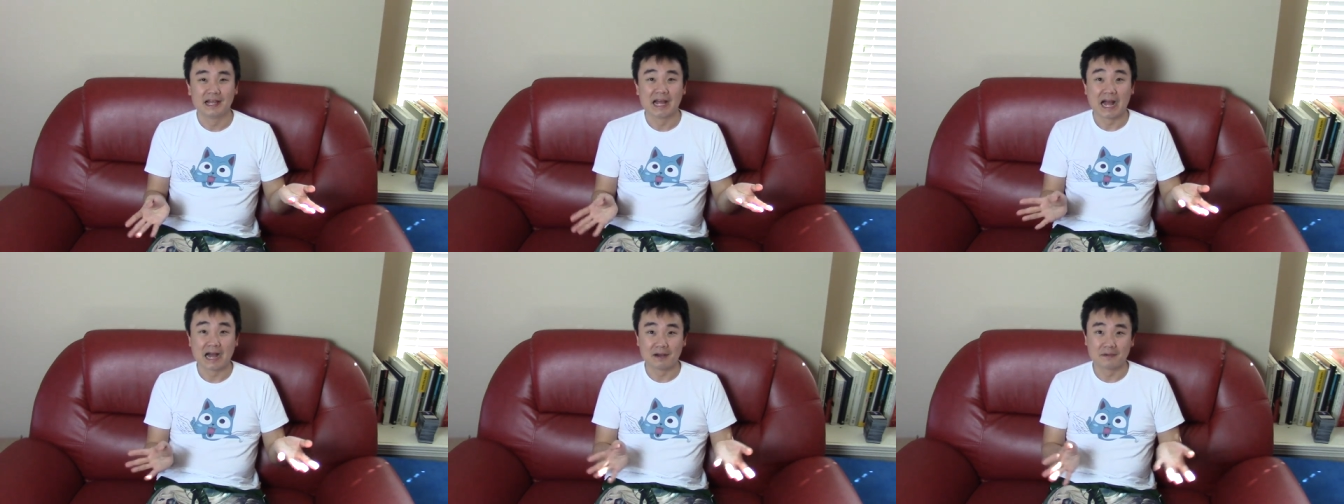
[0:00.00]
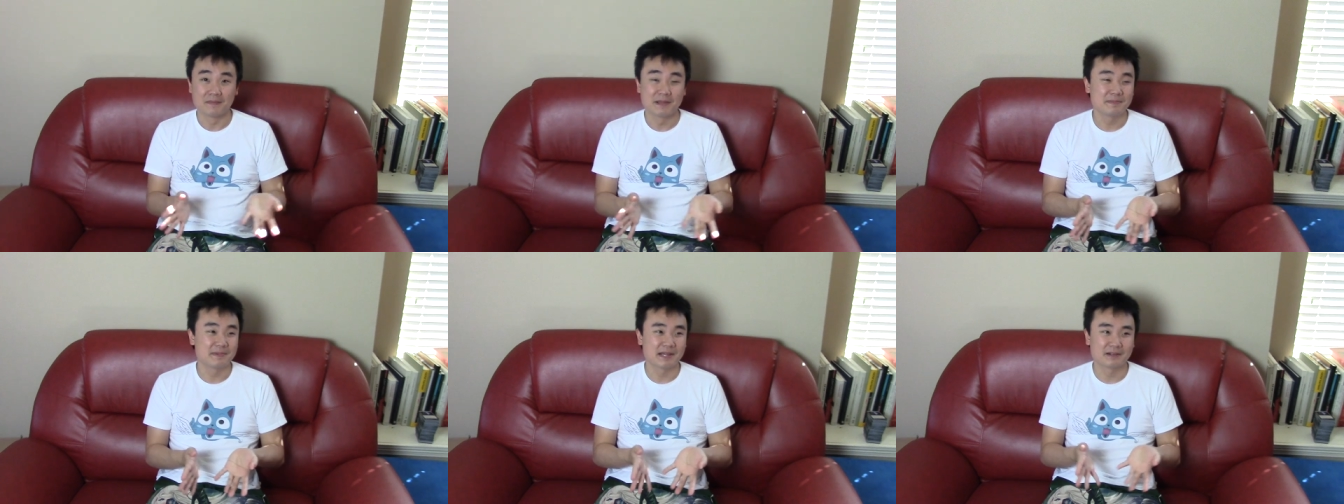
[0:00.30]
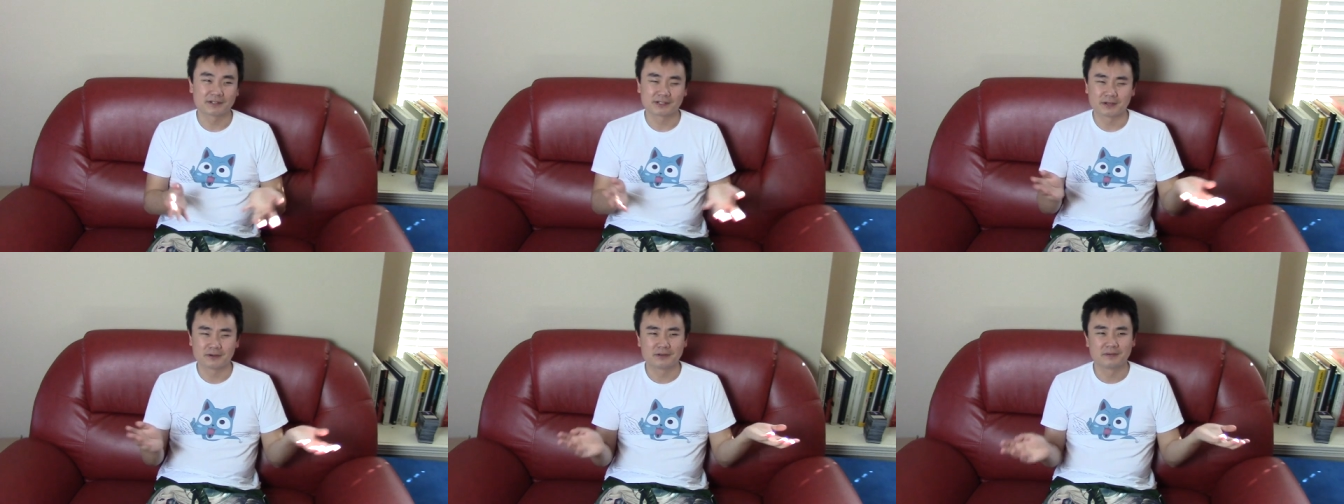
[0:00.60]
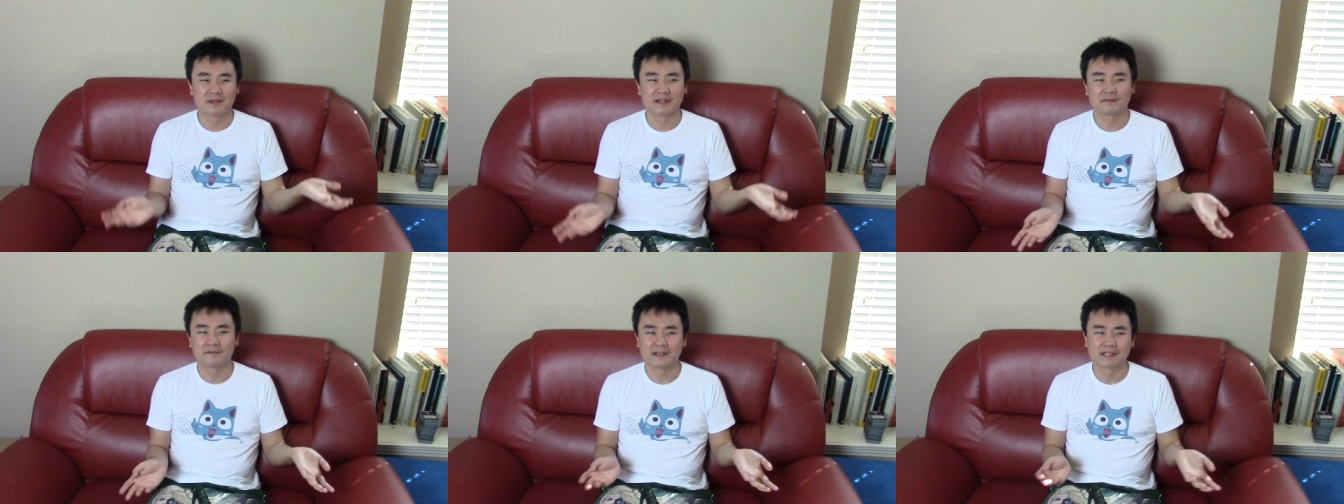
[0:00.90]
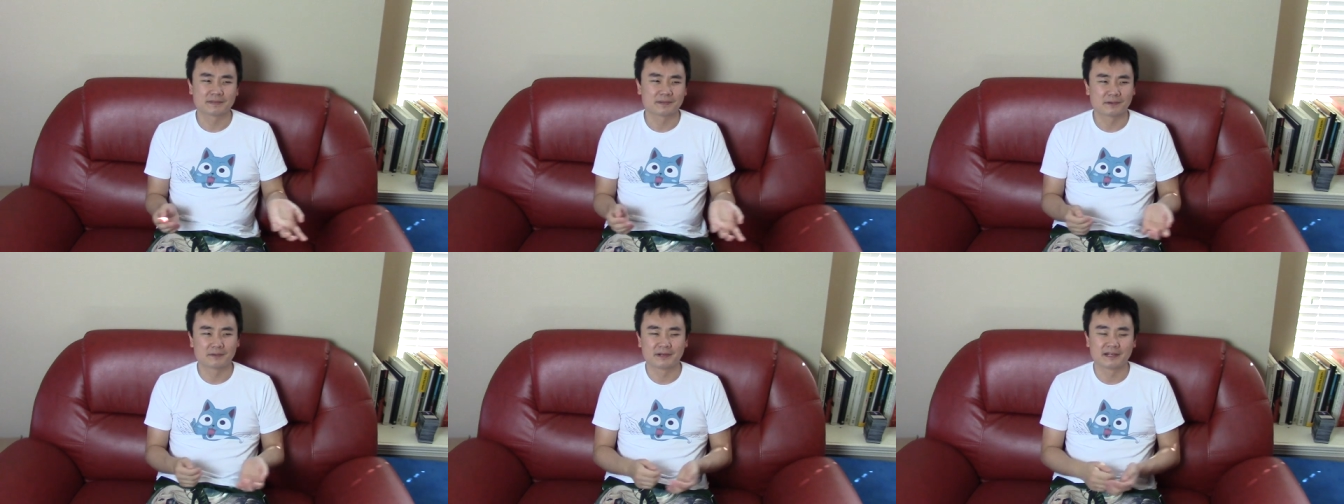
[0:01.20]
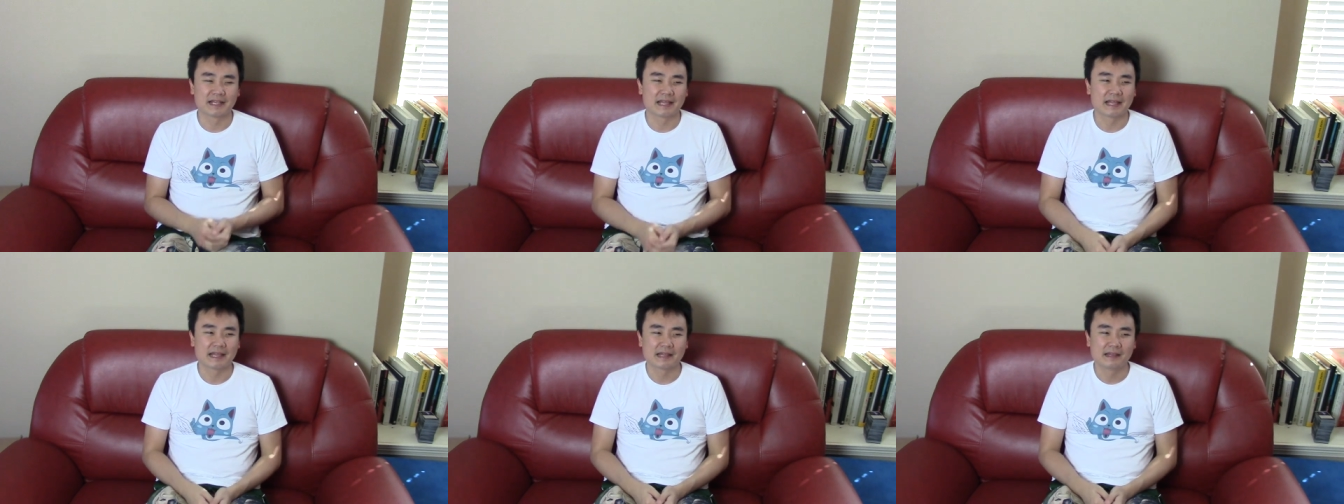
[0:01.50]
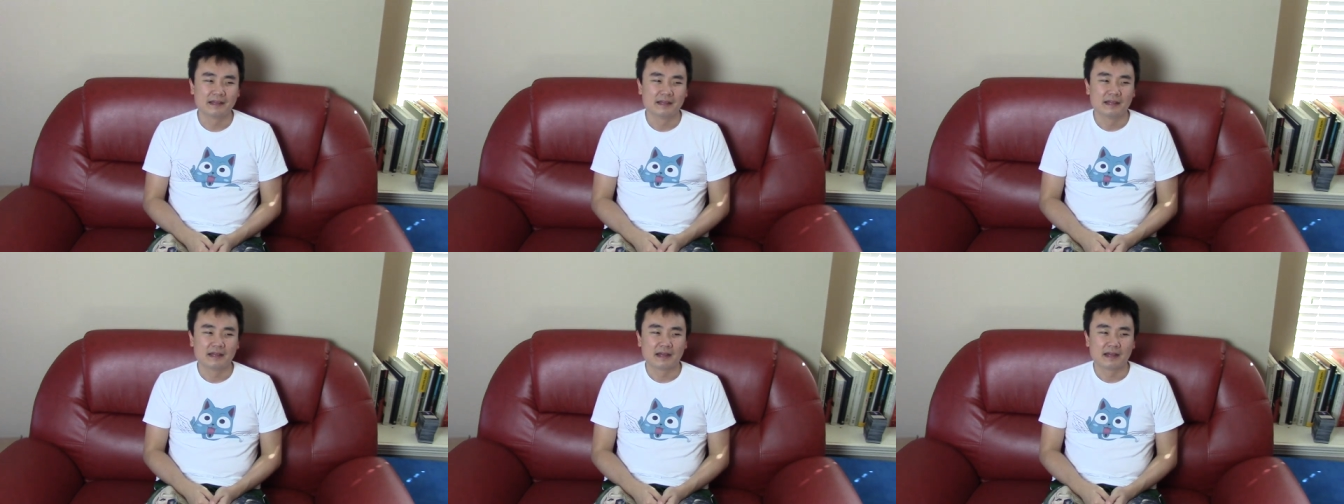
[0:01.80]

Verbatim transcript: I'll maybe I'll show you my Facebook one day.